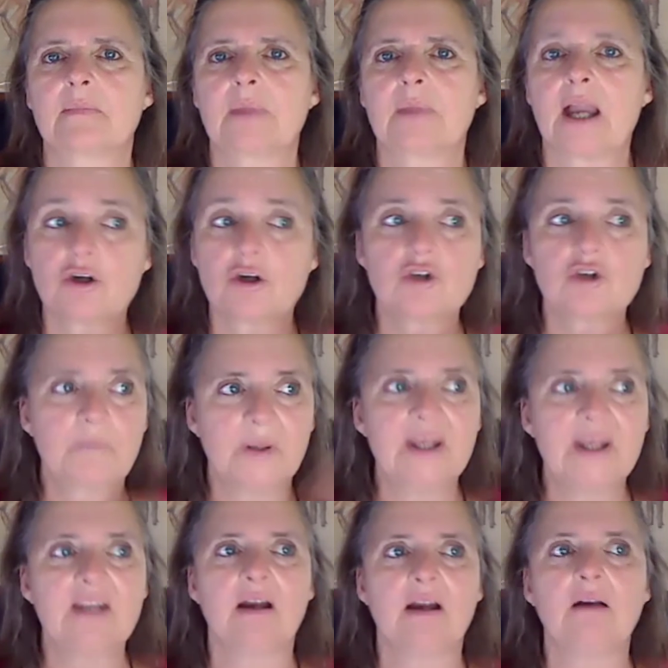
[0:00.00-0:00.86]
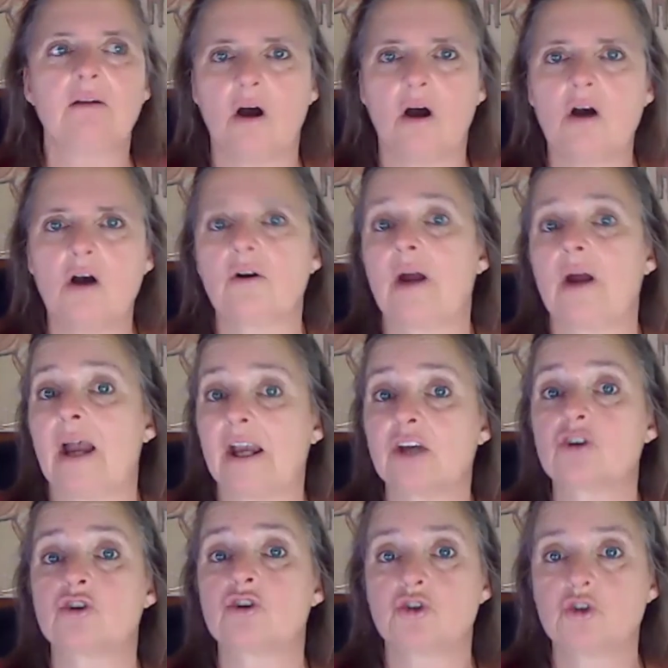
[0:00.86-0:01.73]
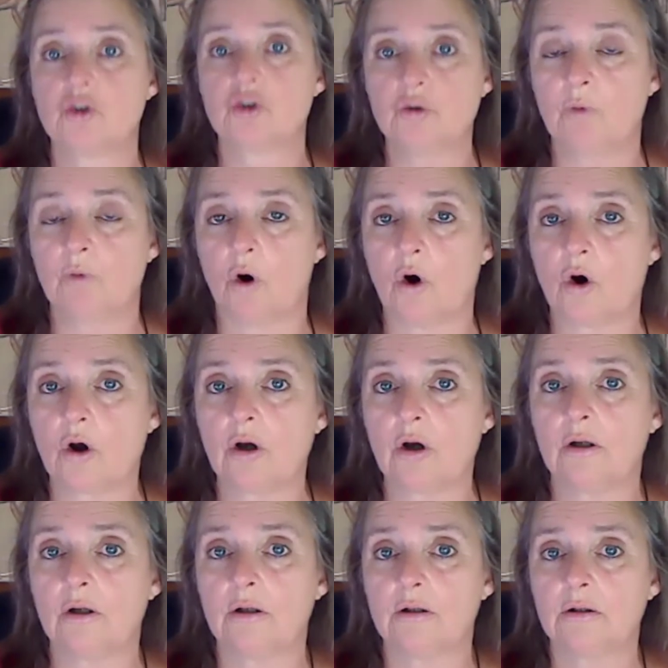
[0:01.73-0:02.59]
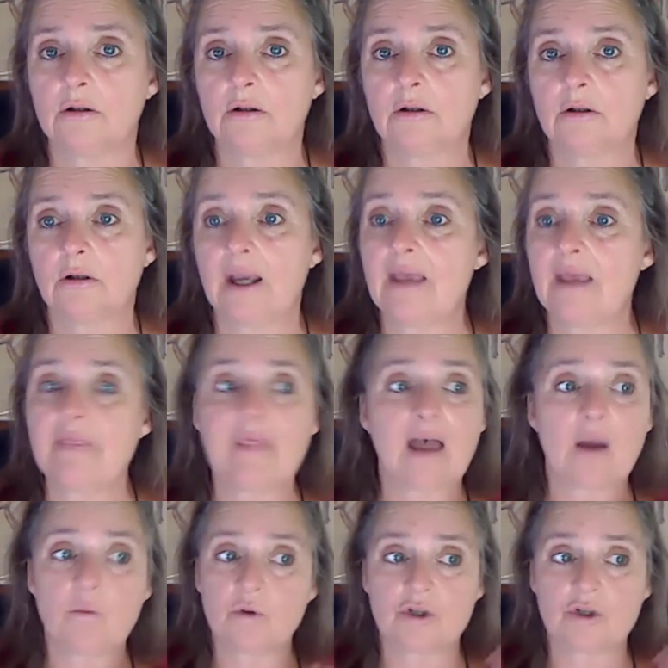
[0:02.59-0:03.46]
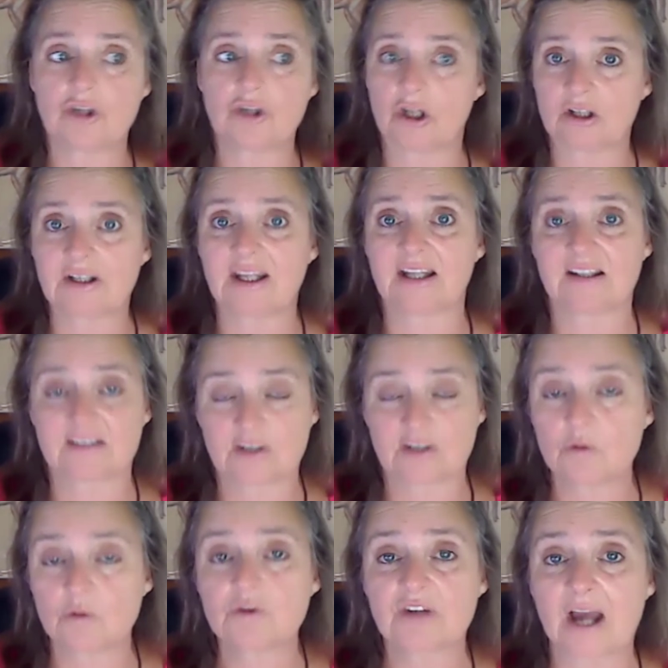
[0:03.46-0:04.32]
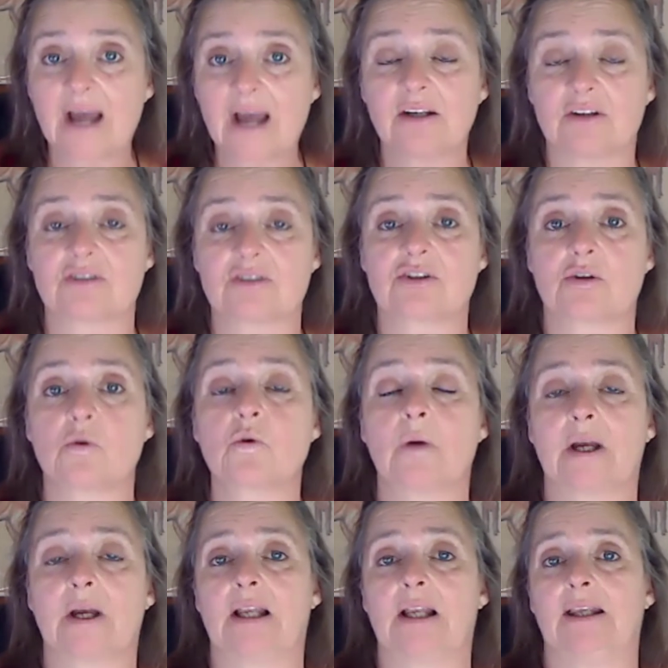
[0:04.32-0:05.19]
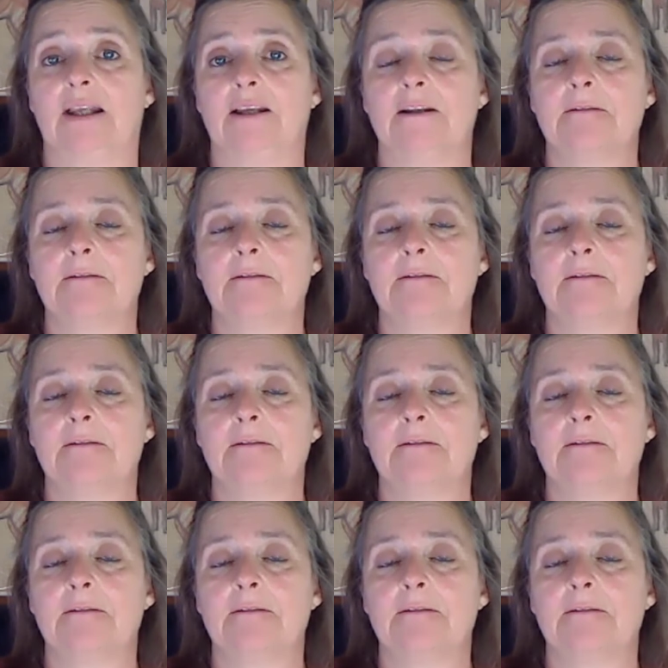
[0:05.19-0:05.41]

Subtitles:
I could be there longer. I could do more. And I would not get so tired so quickly.